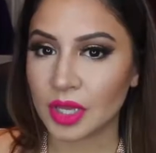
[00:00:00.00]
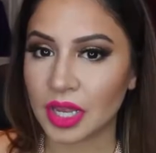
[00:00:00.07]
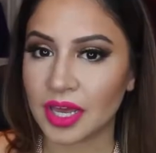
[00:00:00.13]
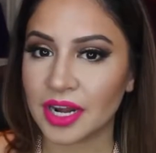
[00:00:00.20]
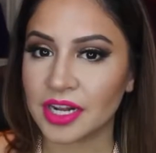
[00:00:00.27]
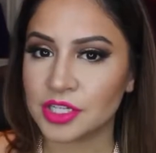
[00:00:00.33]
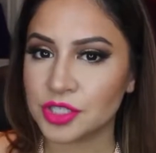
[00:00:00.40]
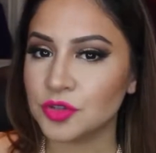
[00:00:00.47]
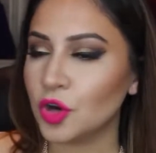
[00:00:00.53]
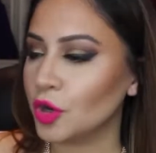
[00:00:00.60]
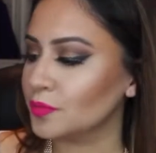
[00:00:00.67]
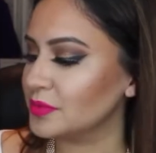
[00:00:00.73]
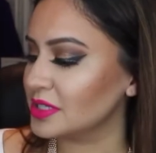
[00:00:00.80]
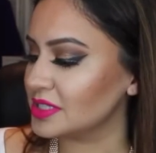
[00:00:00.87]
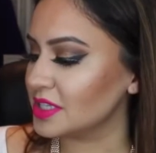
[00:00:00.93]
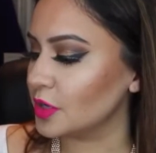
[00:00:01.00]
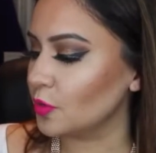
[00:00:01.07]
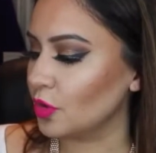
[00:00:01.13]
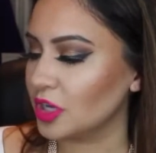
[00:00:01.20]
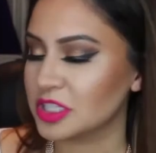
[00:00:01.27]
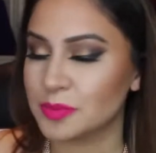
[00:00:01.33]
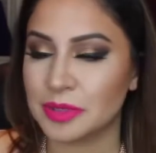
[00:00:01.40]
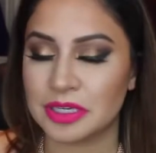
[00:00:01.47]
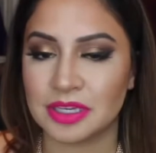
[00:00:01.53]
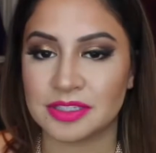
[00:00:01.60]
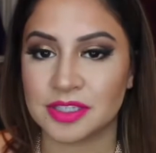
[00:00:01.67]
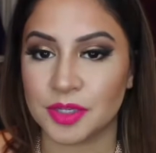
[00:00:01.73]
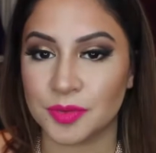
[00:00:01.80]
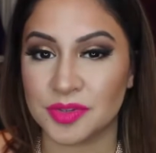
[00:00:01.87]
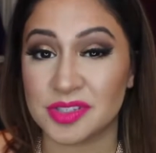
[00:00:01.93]
and I do hope this thing works because
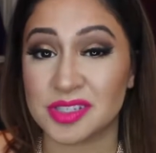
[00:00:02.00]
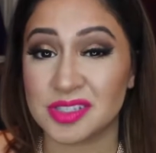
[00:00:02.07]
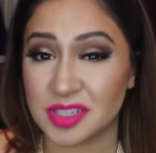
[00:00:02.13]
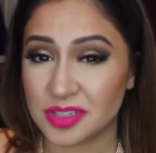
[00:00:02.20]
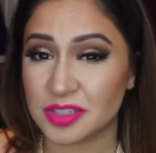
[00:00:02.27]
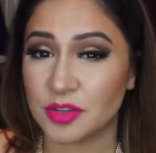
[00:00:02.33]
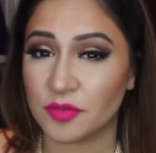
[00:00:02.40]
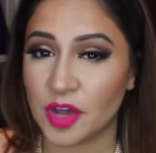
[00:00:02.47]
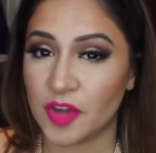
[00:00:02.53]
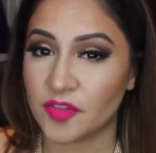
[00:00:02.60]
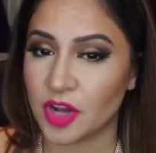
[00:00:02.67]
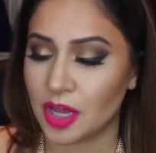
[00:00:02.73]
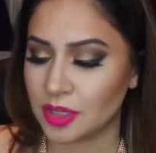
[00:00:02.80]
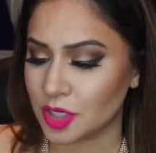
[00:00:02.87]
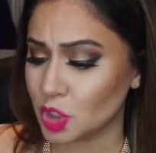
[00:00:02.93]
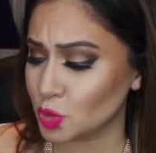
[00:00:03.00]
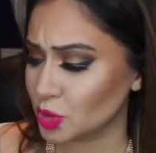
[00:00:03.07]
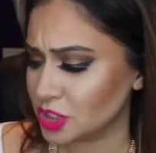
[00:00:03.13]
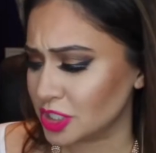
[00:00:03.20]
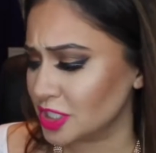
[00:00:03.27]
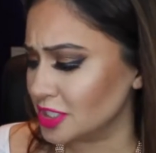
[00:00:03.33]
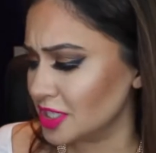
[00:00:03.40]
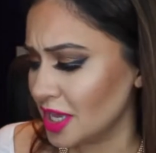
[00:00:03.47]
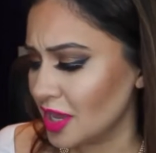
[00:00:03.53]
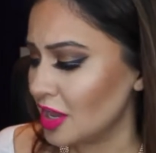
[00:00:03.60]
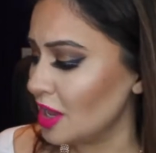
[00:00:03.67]
it was $65, which is